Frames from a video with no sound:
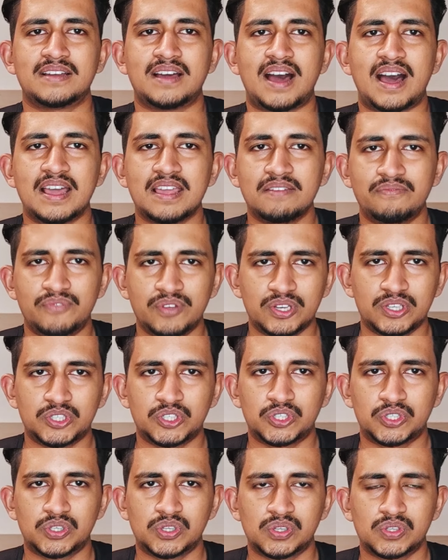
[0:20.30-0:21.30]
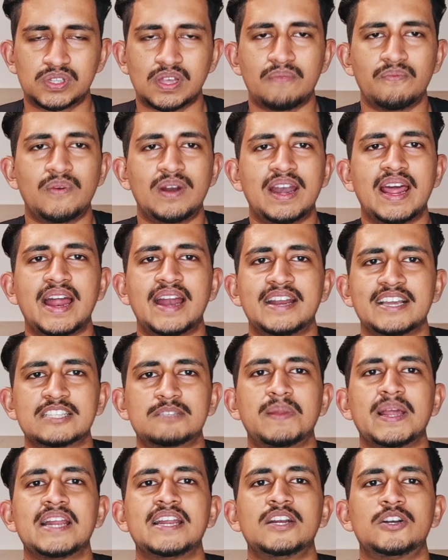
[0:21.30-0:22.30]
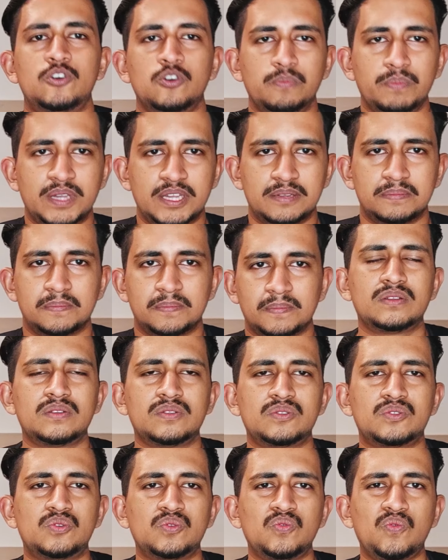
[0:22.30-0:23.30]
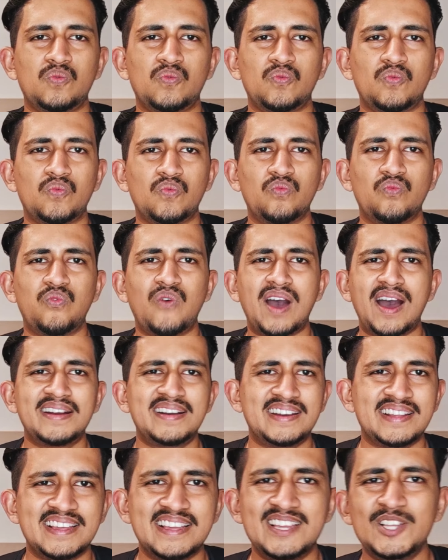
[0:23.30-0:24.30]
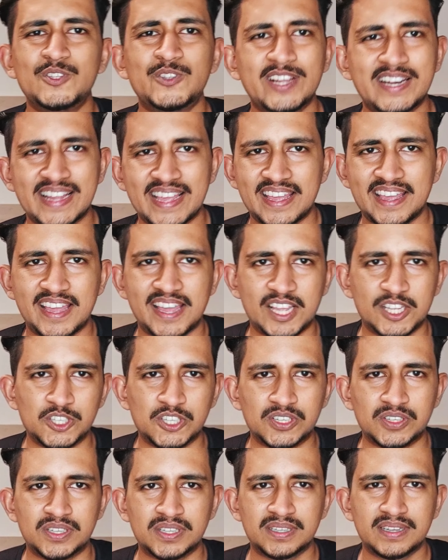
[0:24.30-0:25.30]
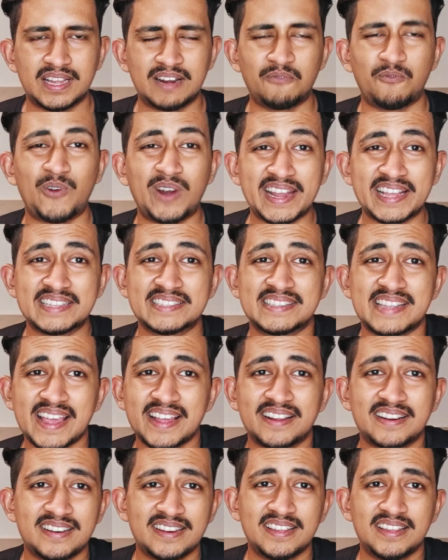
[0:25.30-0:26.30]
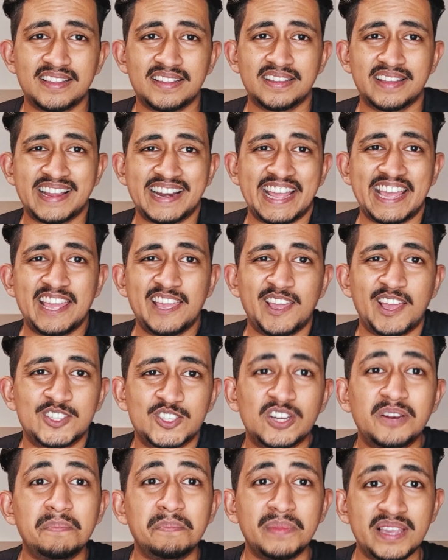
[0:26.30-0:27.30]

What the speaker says: I wish someone had explained it to me. So what is an AI agent and what exactly an AI agent